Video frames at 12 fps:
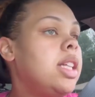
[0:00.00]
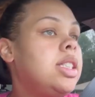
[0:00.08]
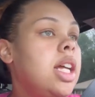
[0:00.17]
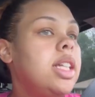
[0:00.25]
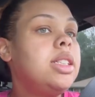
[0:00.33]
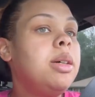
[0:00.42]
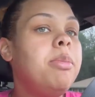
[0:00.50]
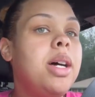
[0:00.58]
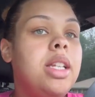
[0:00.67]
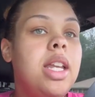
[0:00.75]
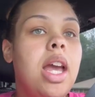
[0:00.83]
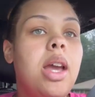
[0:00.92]
Today's a
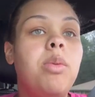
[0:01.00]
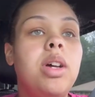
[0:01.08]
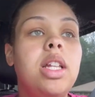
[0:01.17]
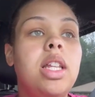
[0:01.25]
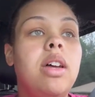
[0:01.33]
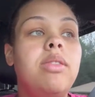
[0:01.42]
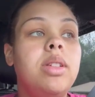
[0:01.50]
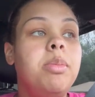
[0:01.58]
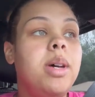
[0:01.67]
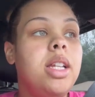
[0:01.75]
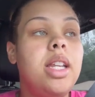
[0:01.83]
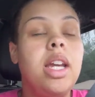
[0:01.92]
Monday. What a lovely
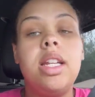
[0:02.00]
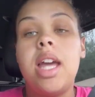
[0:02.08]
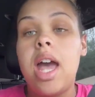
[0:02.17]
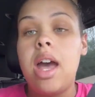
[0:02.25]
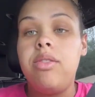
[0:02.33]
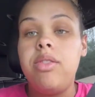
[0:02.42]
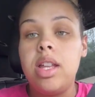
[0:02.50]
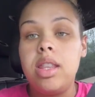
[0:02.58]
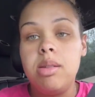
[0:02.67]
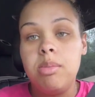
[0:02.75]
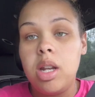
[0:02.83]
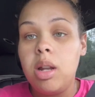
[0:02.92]
Monday to have
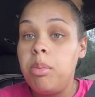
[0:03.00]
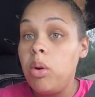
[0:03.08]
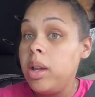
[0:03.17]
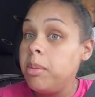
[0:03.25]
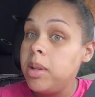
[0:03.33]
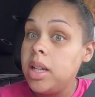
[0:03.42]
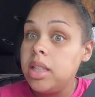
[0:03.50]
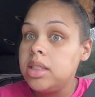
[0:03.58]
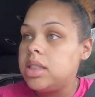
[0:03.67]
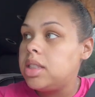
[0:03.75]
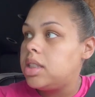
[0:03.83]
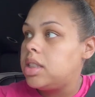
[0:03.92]
nothing but
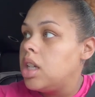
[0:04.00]
appointments.